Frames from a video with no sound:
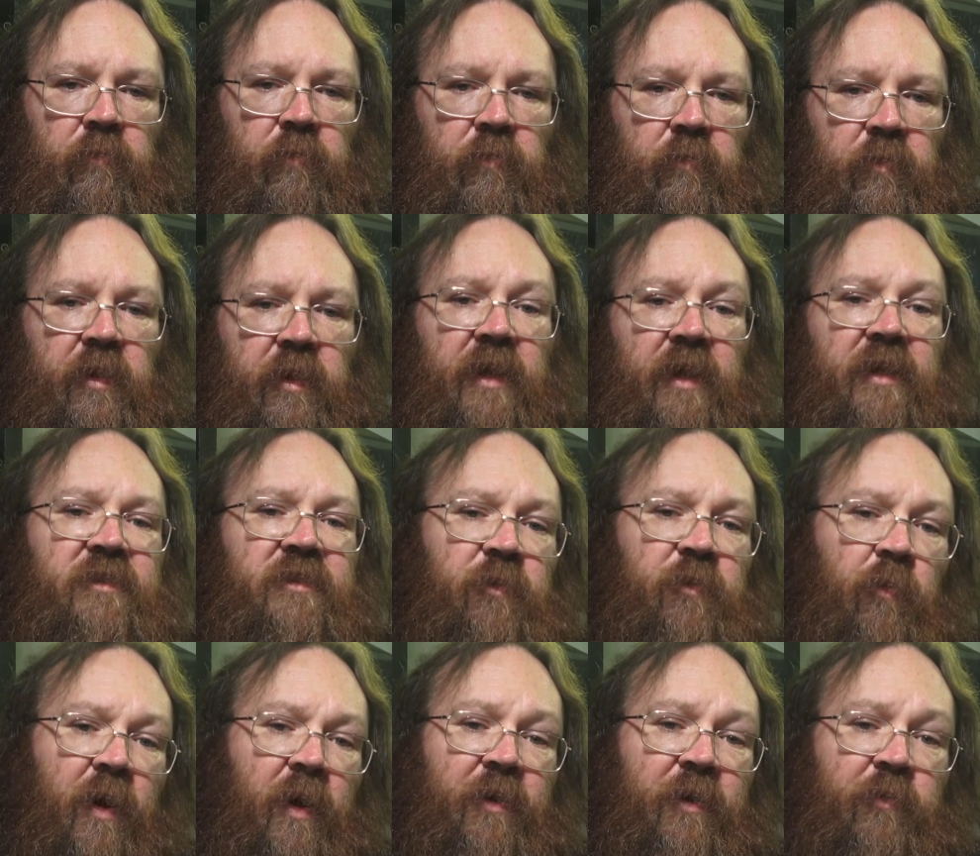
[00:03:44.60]
The
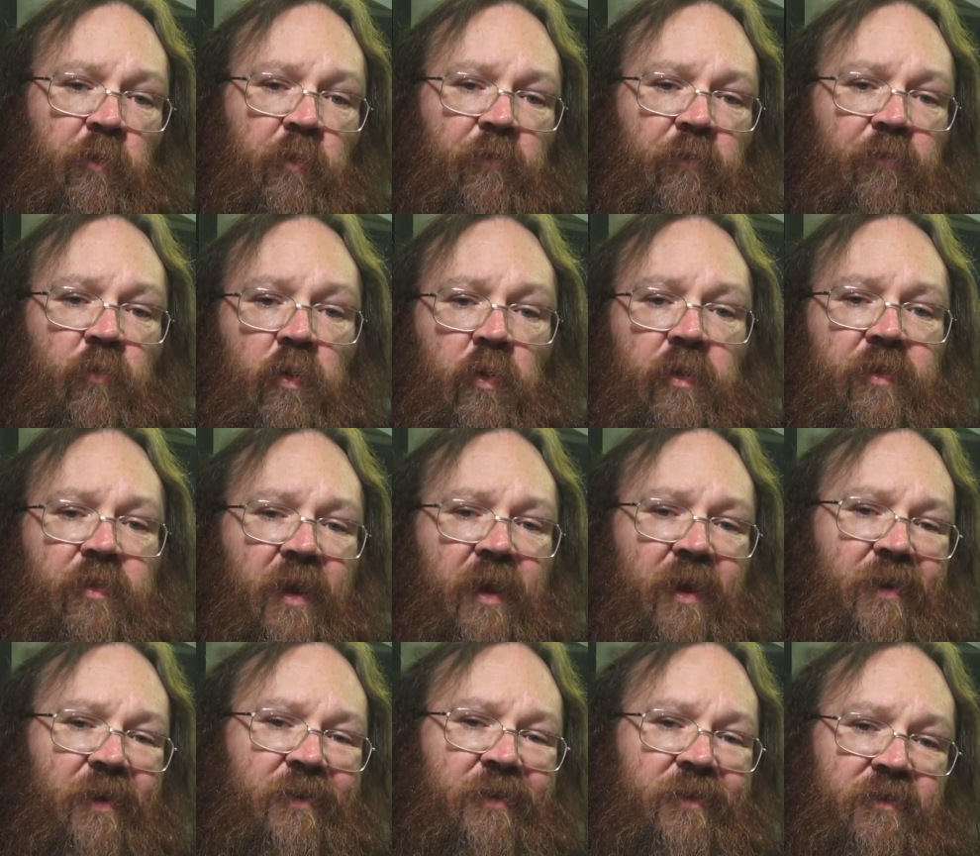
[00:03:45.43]
easy way to avoid
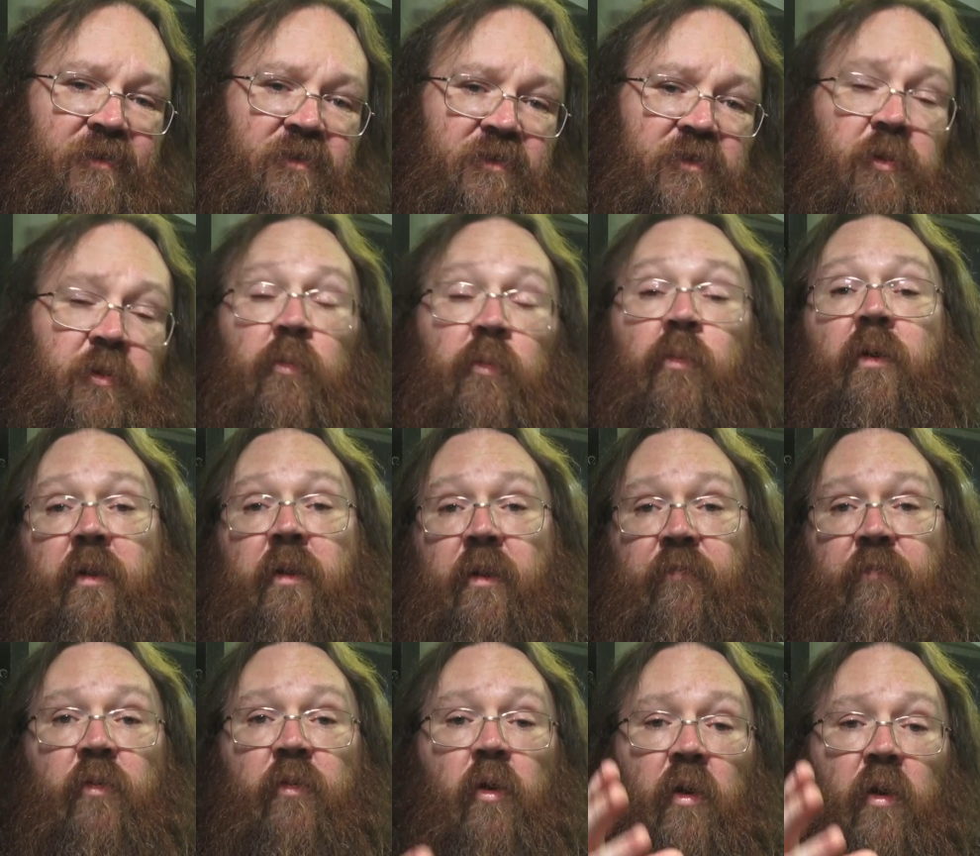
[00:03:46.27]
that is do
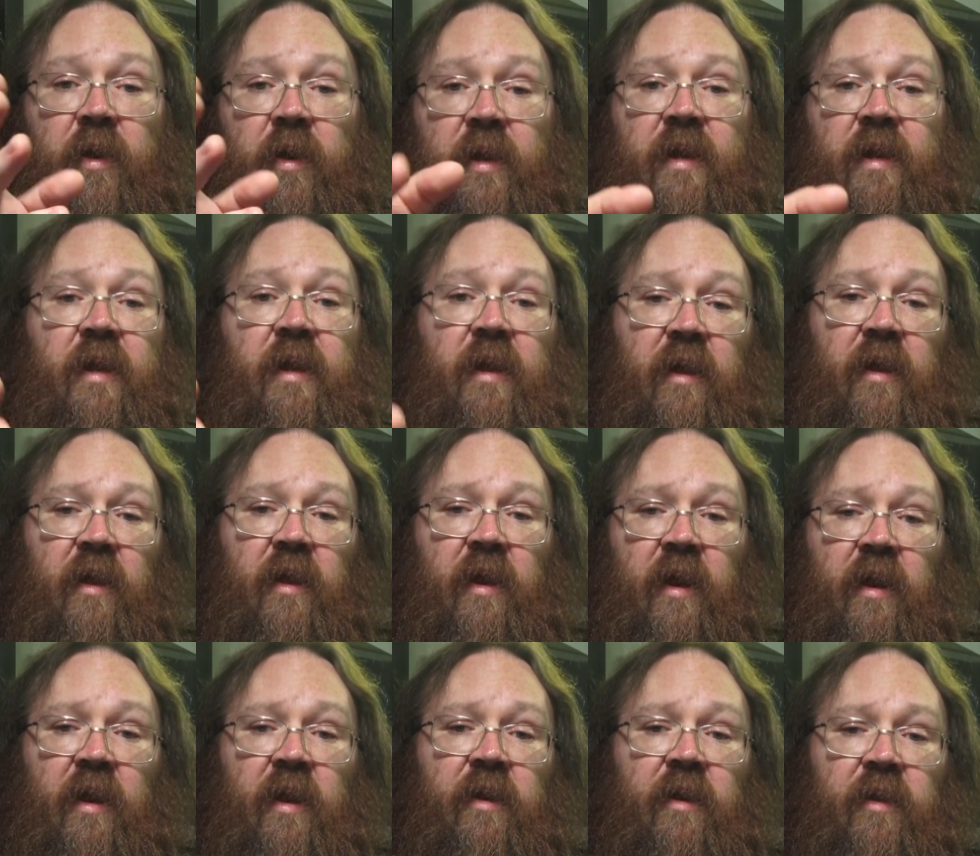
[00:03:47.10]
what I've got
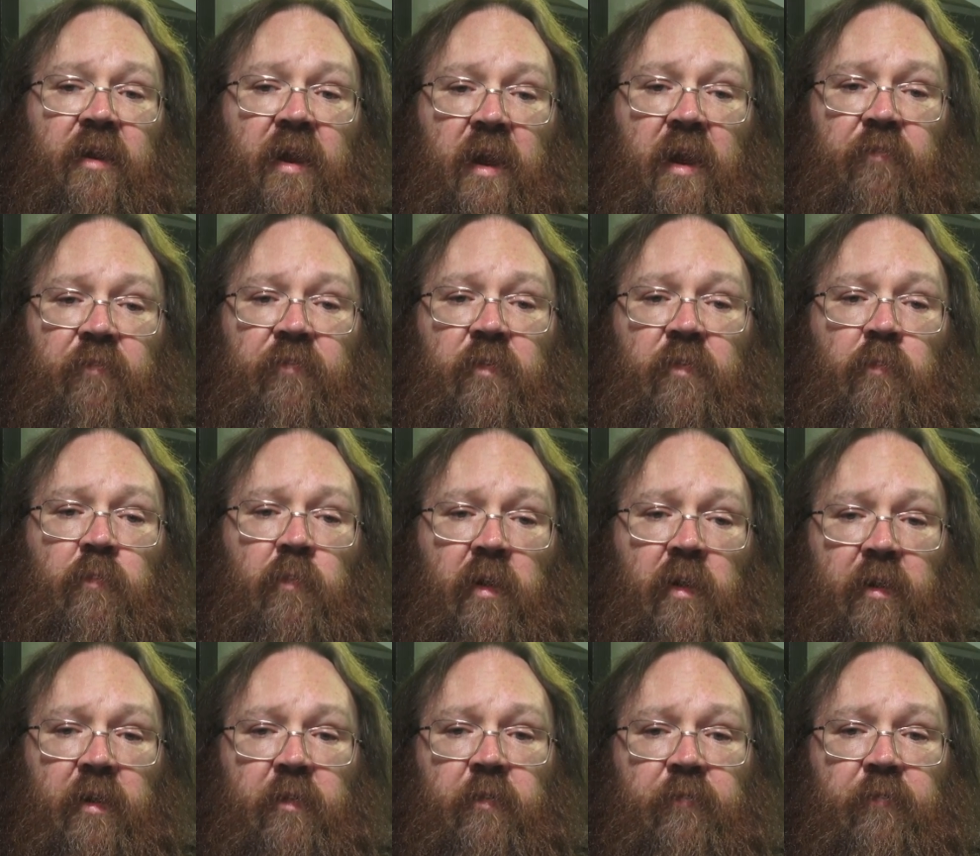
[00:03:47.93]
here and have your
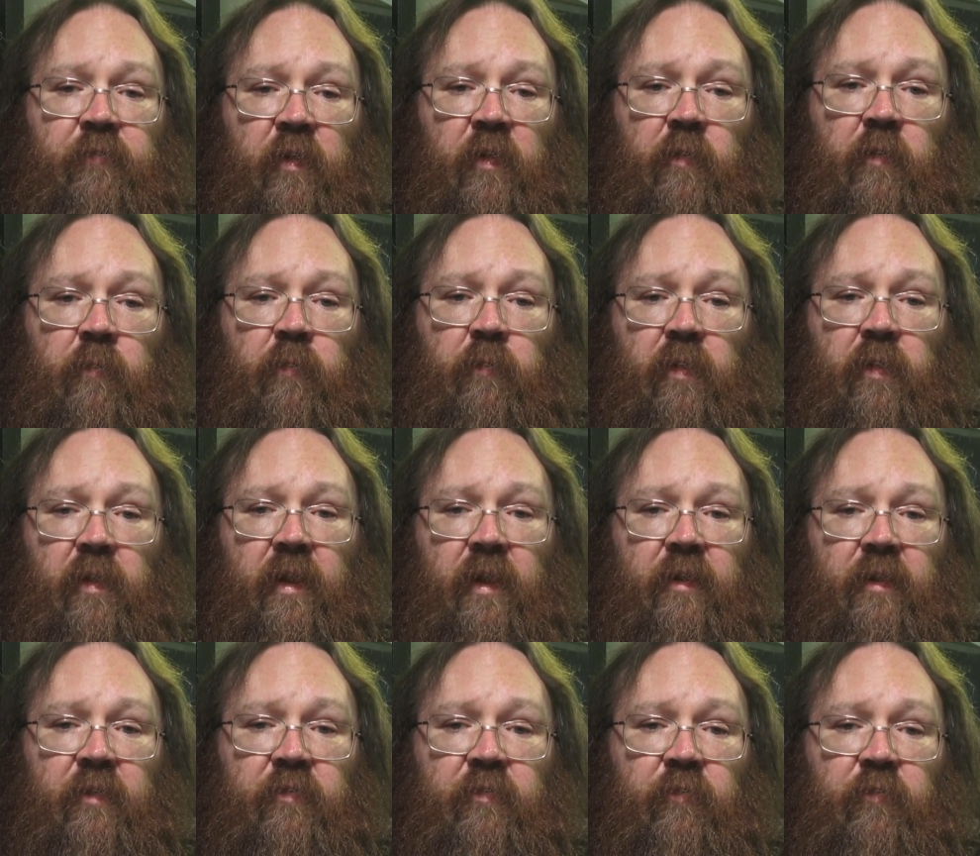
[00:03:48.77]
microphone
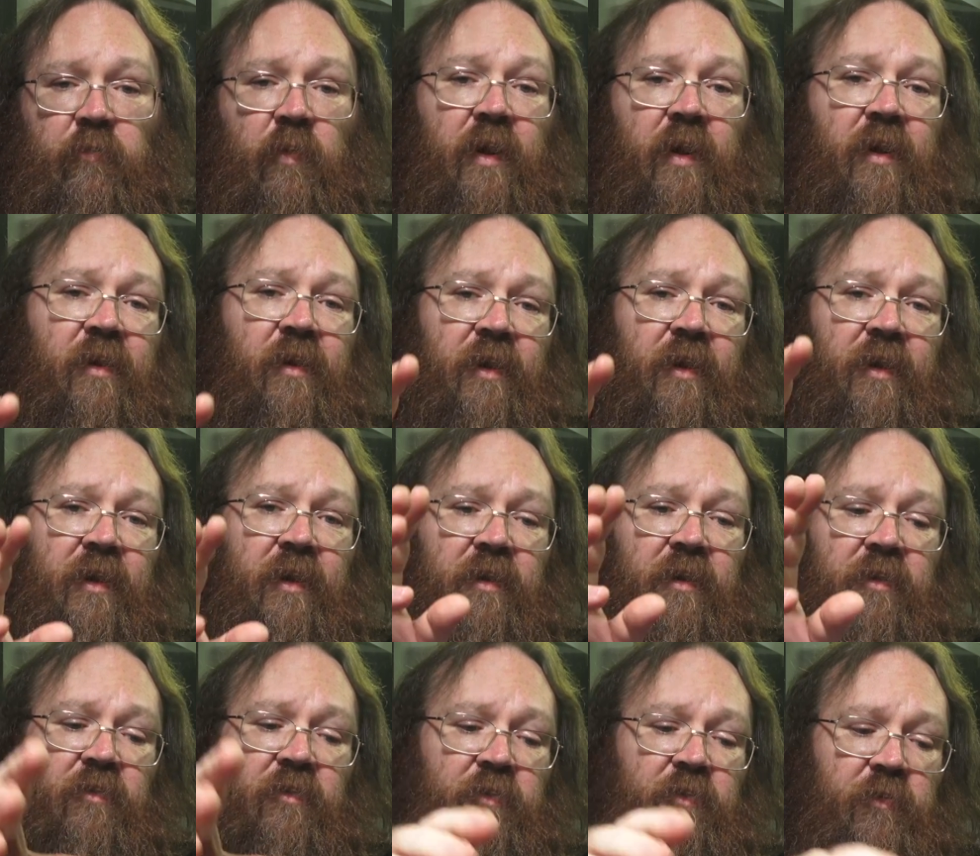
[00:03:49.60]
plugged
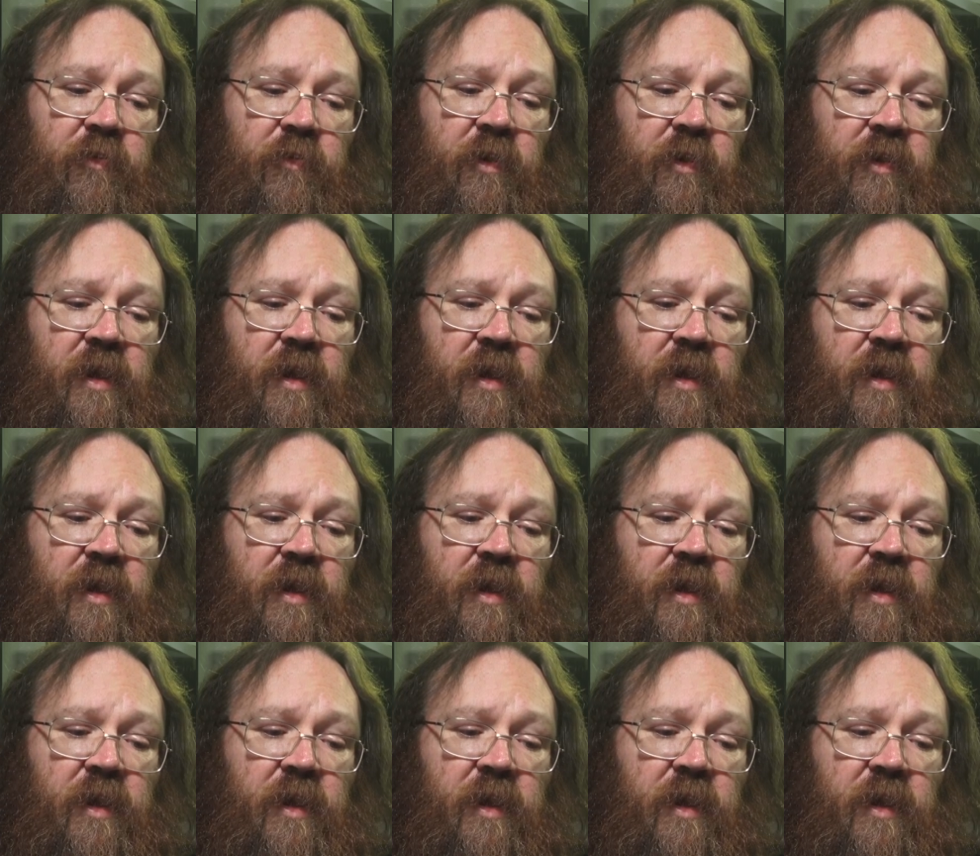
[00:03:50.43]
directly into your